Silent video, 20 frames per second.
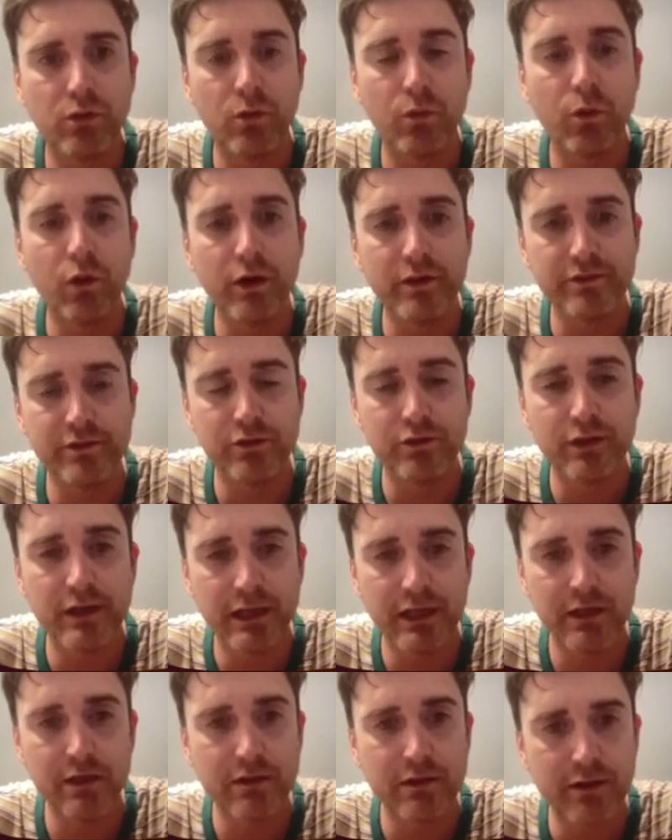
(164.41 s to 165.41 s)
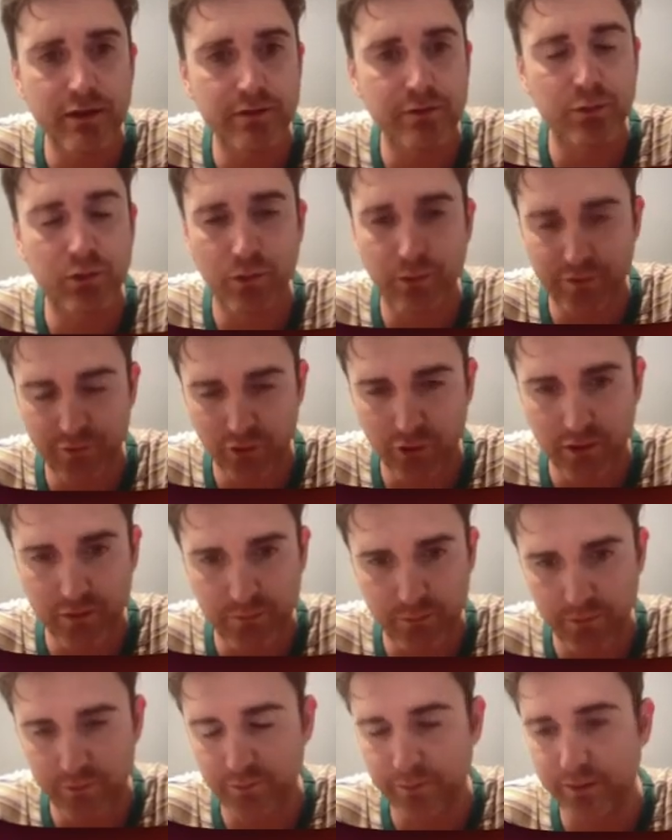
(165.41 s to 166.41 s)
what it's doing here is what we've got
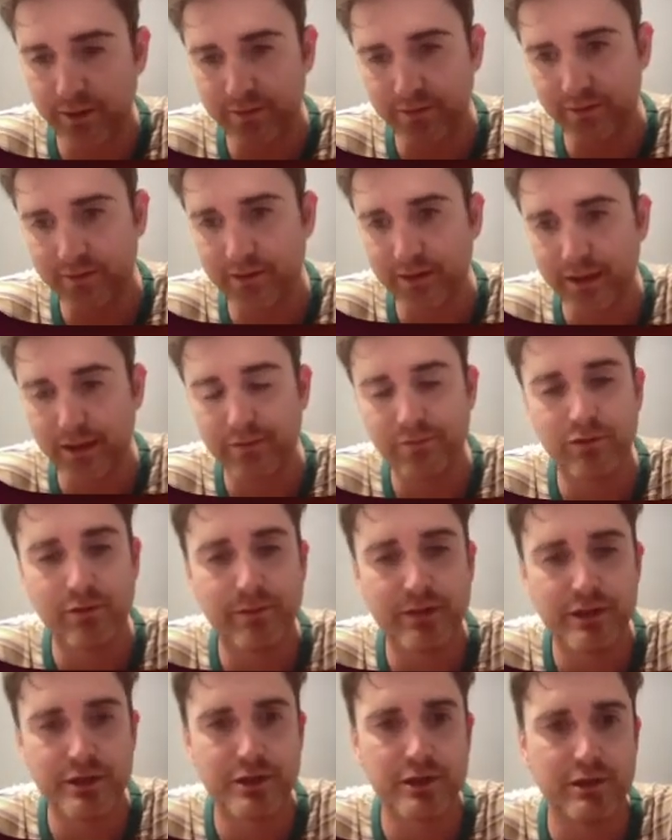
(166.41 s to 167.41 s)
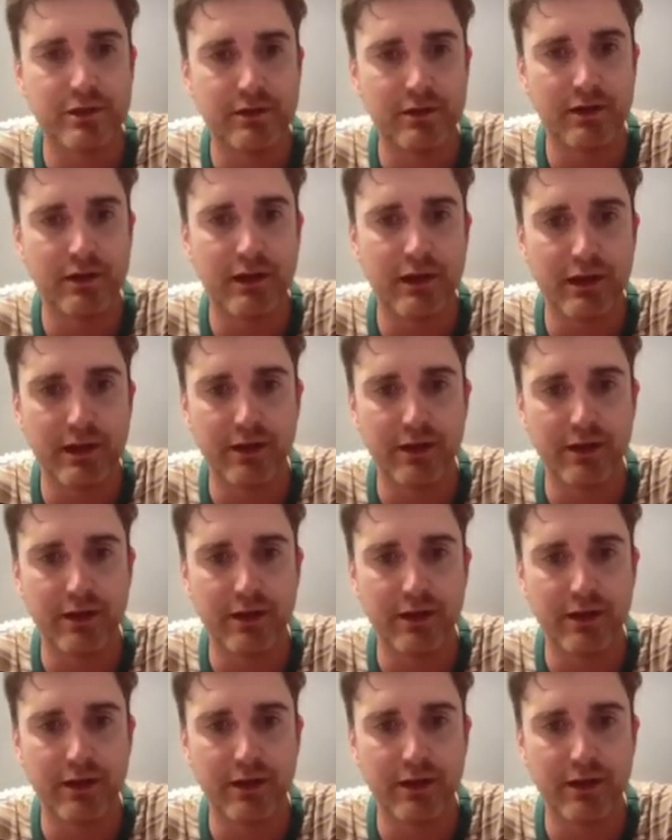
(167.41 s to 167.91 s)
is we basically see that information